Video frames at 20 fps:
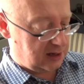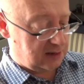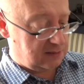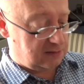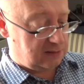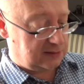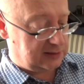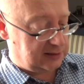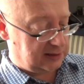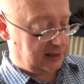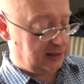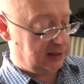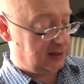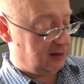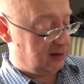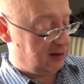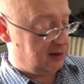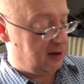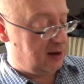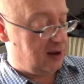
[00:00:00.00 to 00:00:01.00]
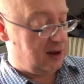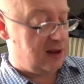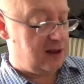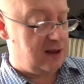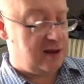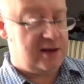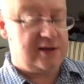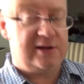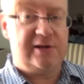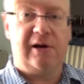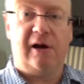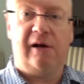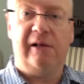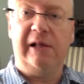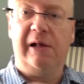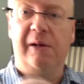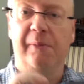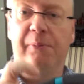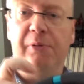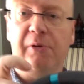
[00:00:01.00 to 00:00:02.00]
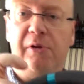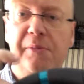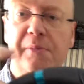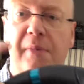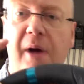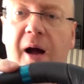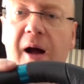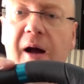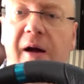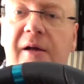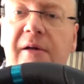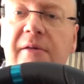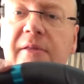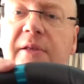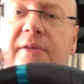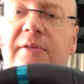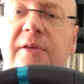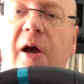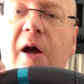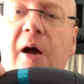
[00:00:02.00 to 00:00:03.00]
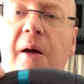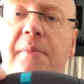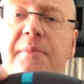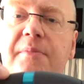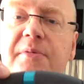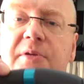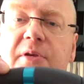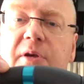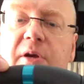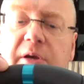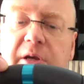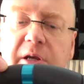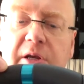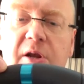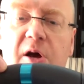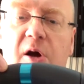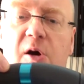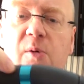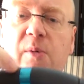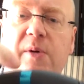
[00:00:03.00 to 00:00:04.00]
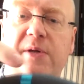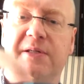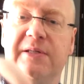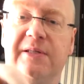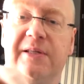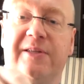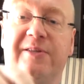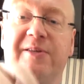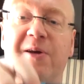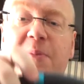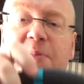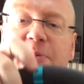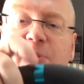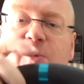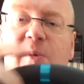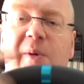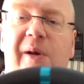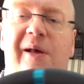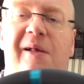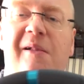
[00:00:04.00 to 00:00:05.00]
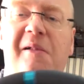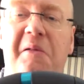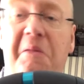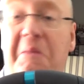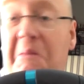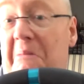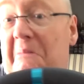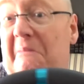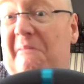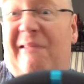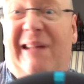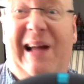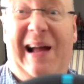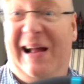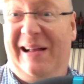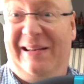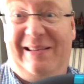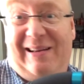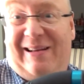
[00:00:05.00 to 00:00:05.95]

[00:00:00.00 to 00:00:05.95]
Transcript: We'll see. It's got a little blue mark at the top, so you know which is the top of the wheel. I